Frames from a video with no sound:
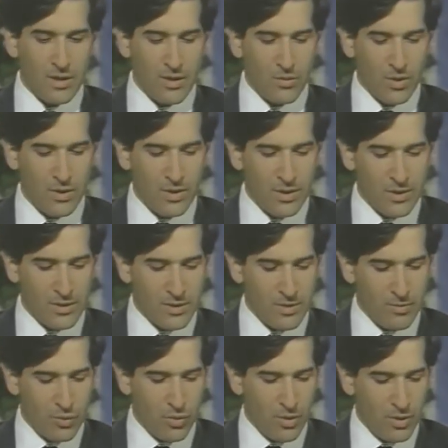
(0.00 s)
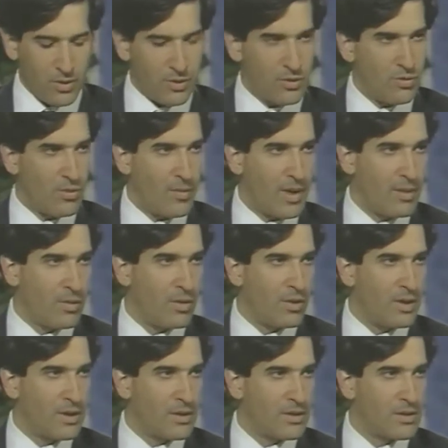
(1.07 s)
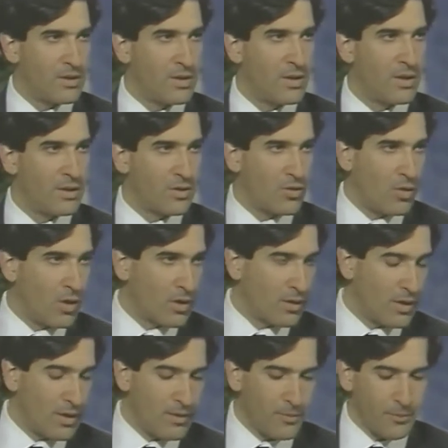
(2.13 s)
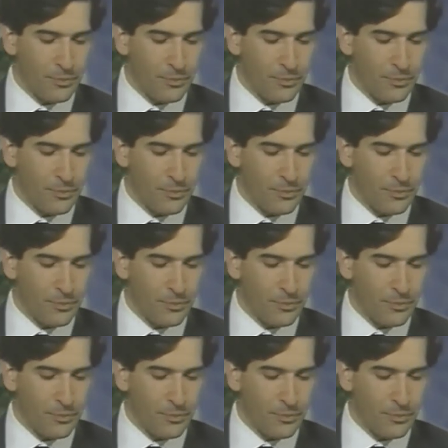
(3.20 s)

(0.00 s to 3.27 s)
And one thing that's important to remember is, historically,